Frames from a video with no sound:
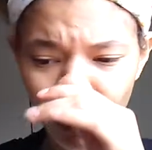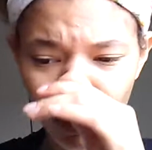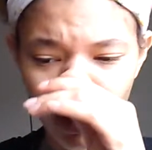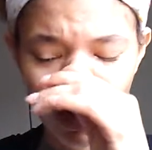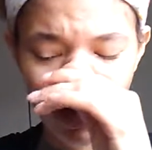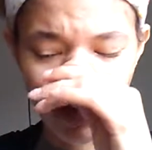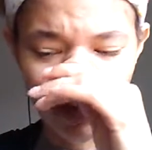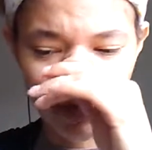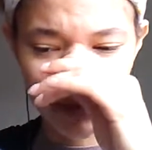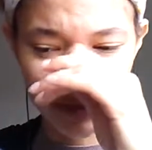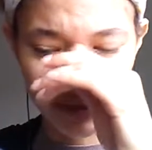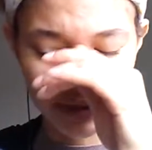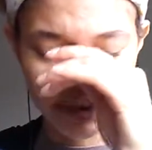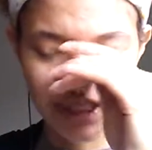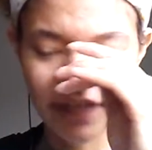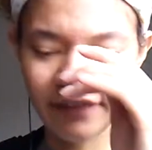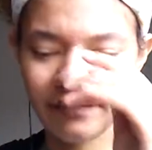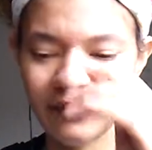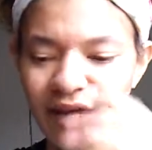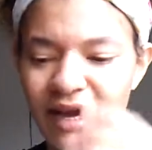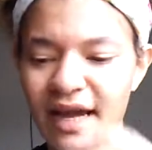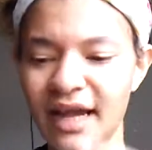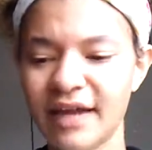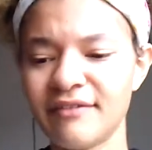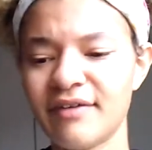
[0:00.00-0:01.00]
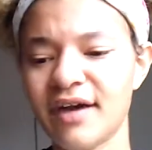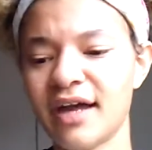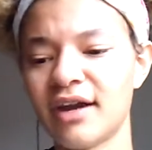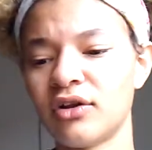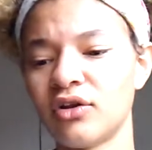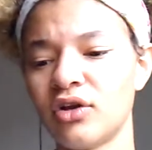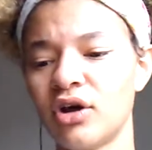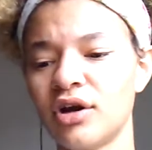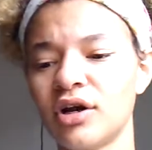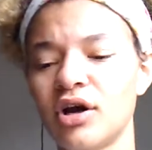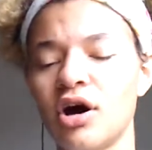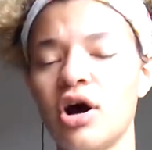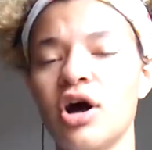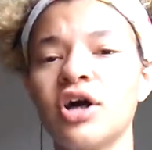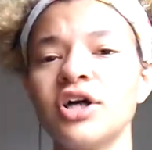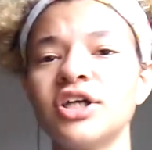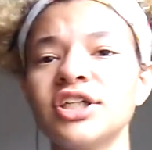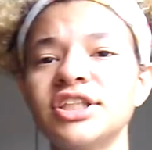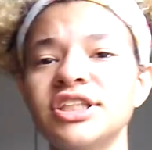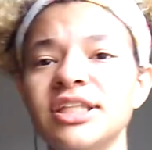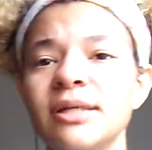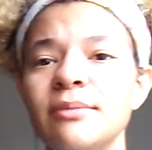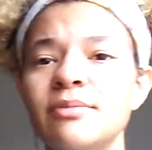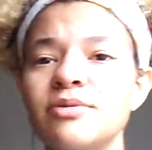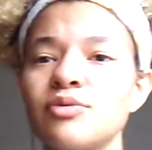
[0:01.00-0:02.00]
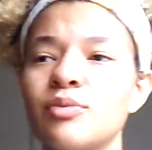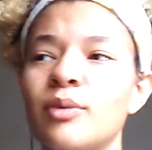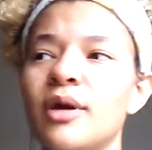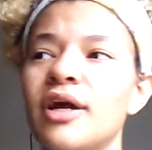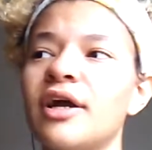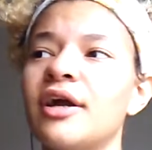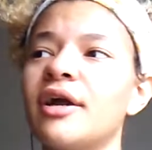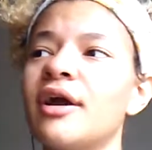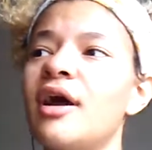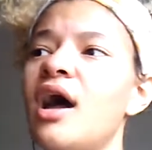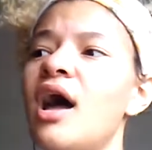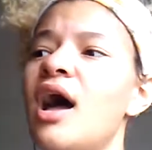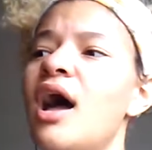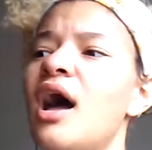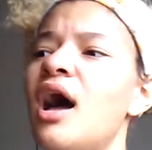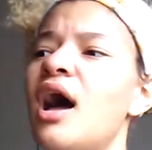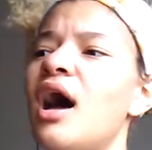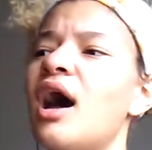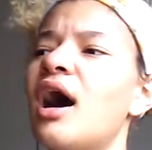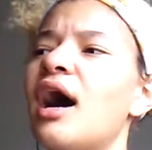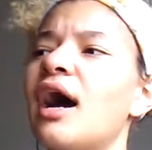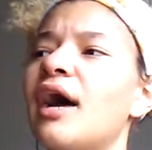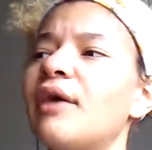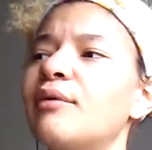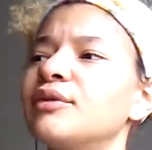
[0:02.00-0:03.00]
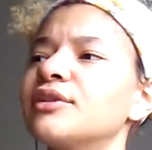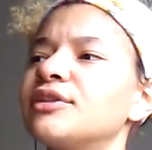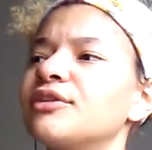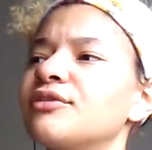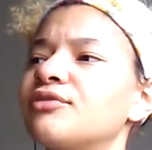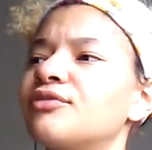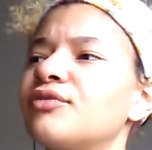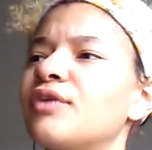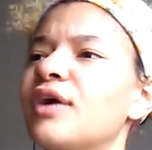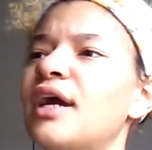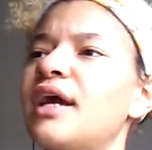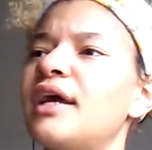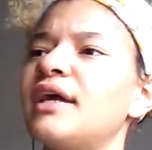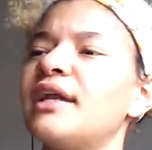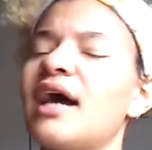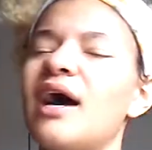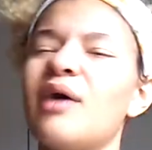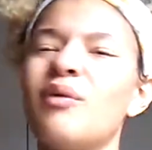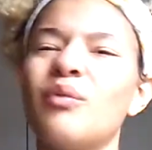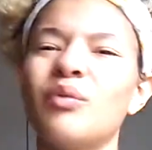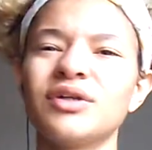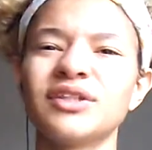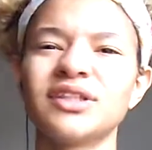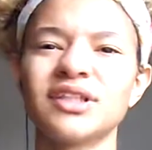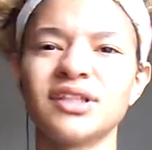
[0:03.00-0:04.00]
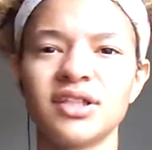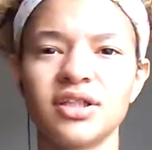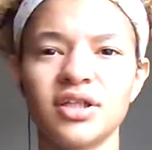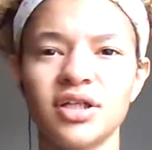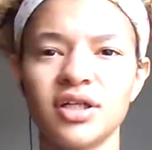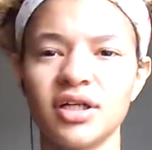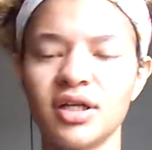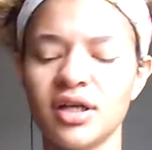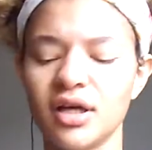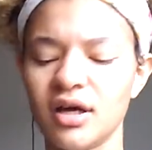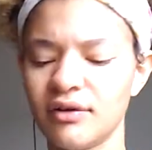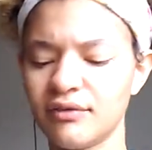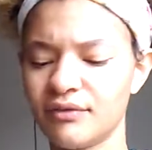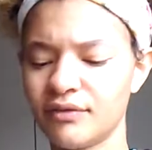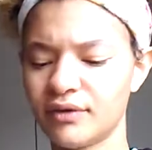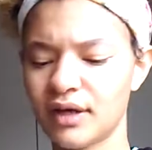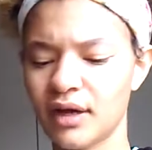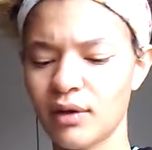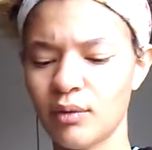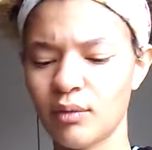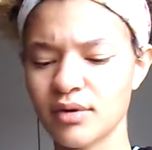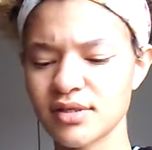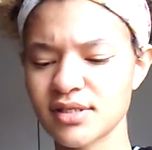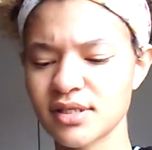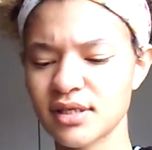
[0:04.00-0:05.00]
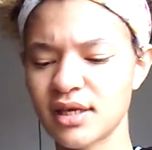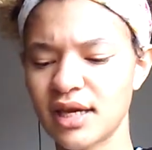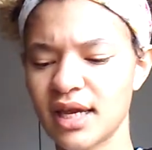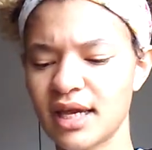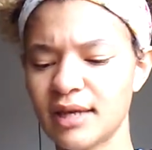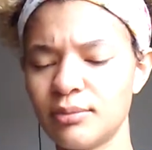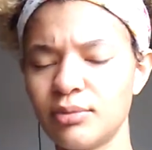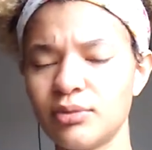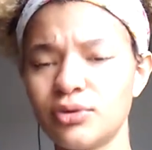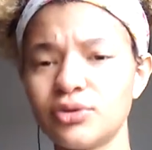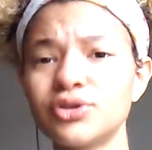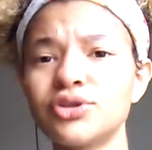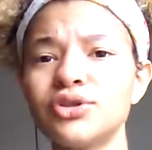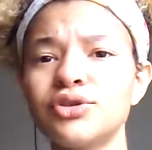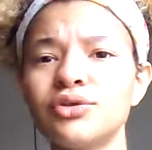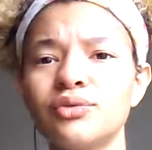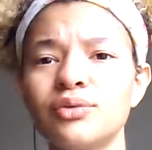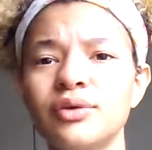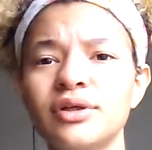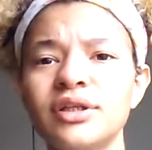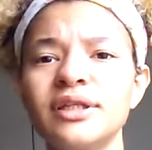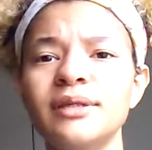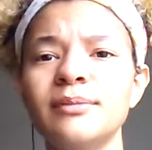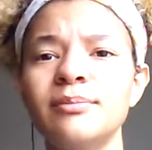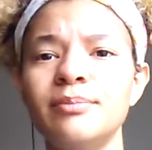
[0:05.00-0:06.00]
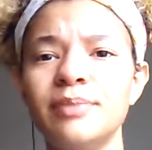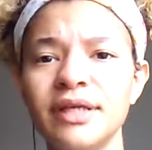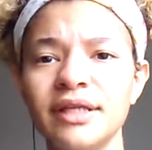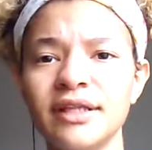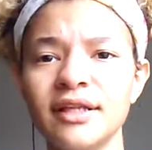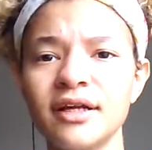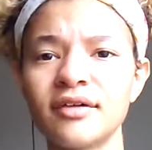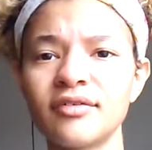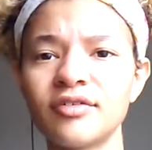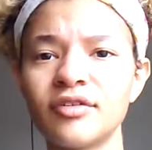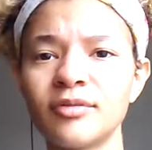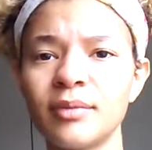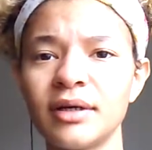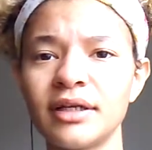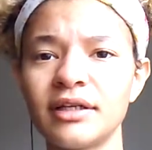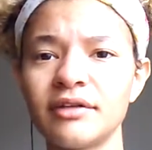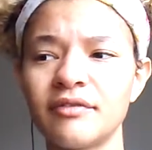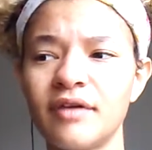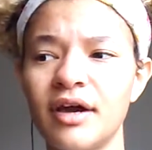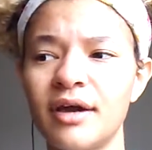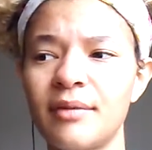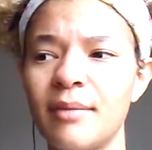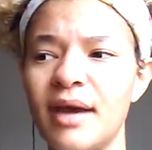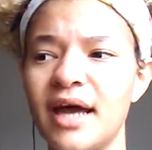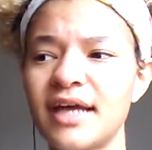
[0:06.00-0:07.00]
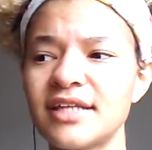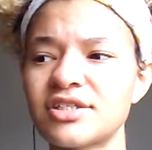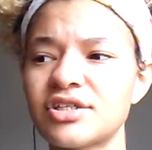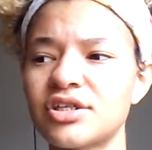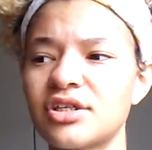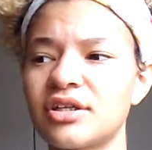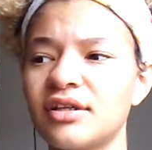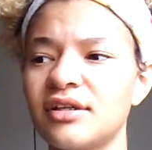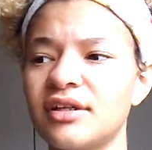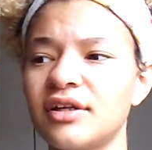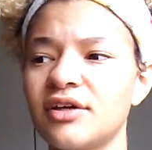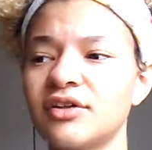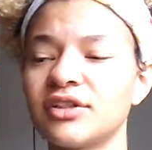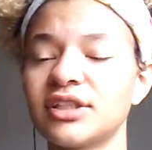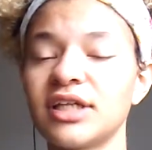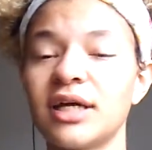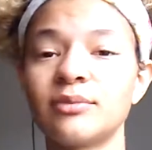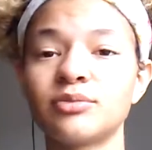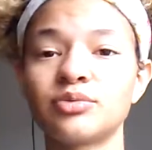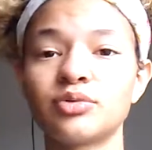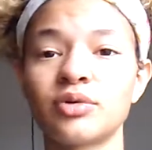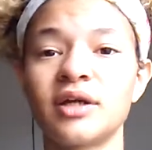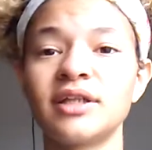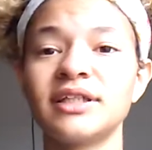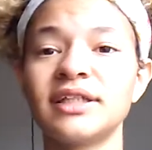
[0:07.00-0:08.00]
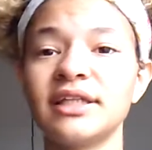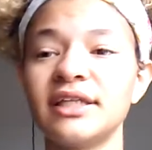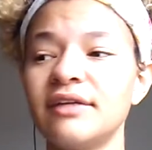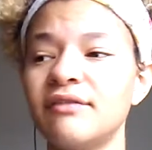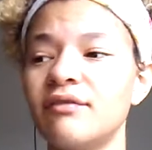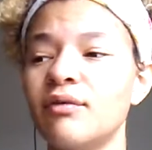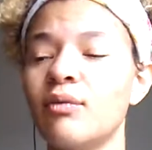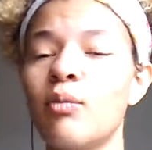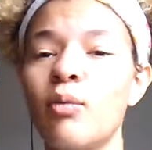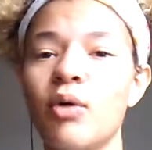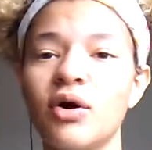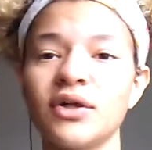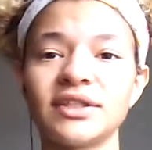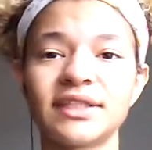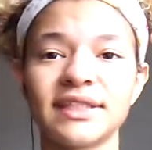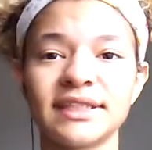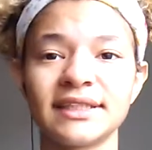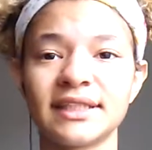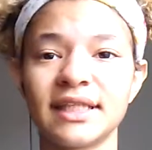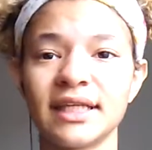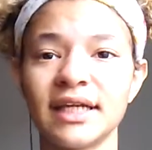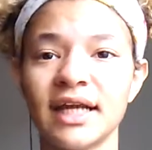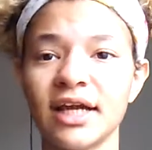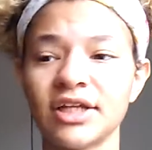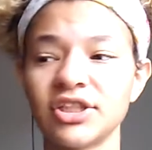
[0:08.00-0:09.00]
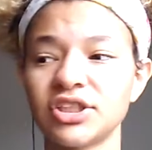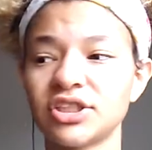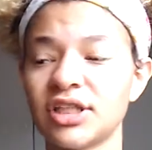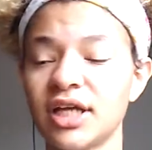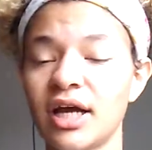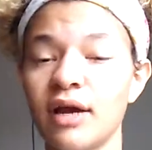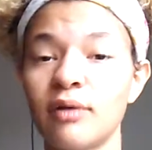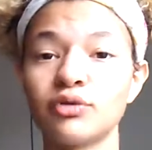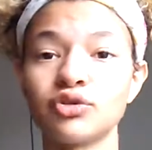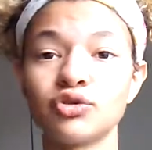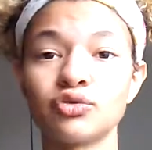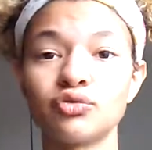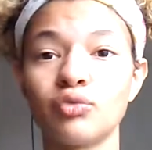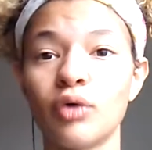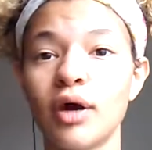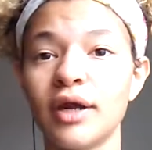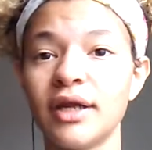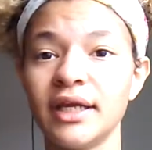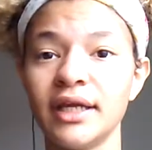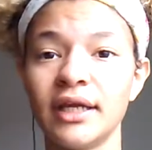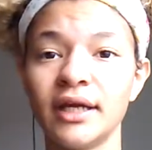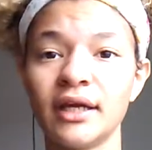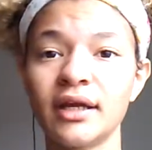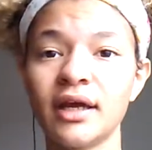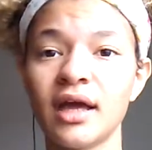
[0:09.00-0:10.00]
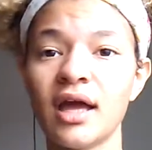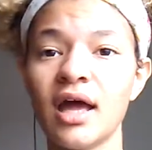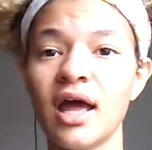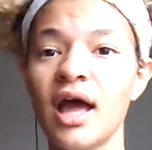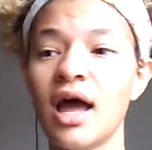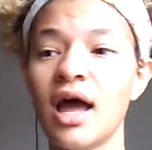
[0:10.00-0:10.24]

I understand that. I've had a lot of hardships where I was afraid I wasn't good enough and I wasn't able to really be there for my divine masculine. There are times where I didn't even want this connection. I was running.